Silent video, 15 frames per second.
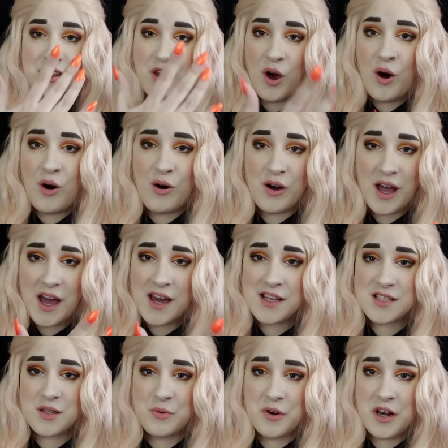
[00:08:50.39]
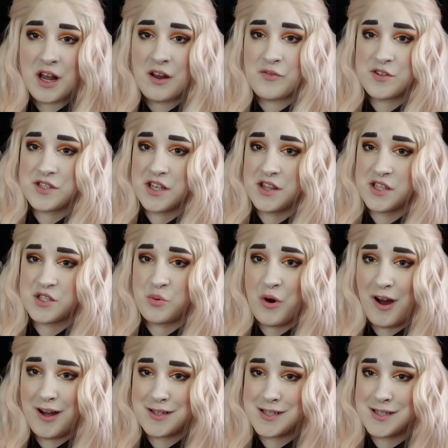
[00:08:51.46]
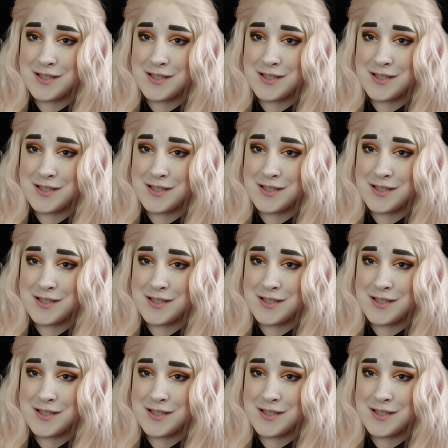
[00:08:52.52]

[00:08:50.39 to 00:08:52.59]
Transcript: the all kinds of whatevers in the swatch,